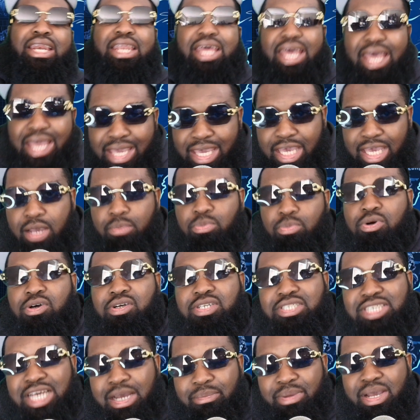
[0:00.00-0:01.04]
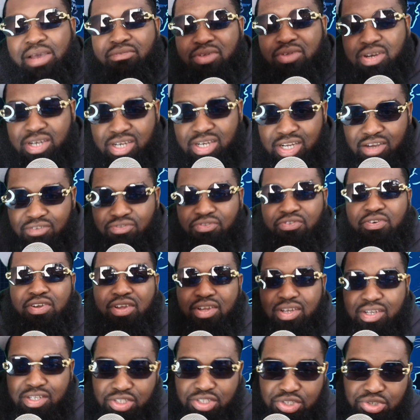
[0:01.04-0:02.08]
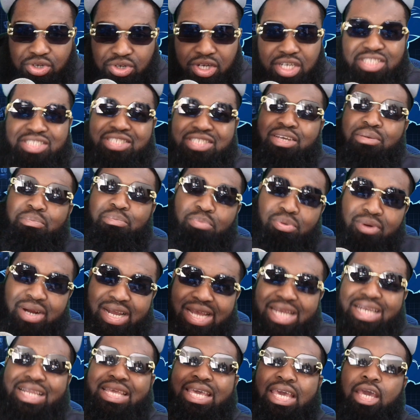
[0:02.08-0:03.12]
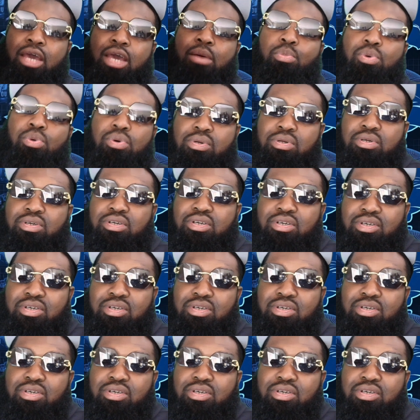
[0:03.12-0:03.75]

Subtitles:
Dan Campbell all the time. I have enough trust in Brad Campbell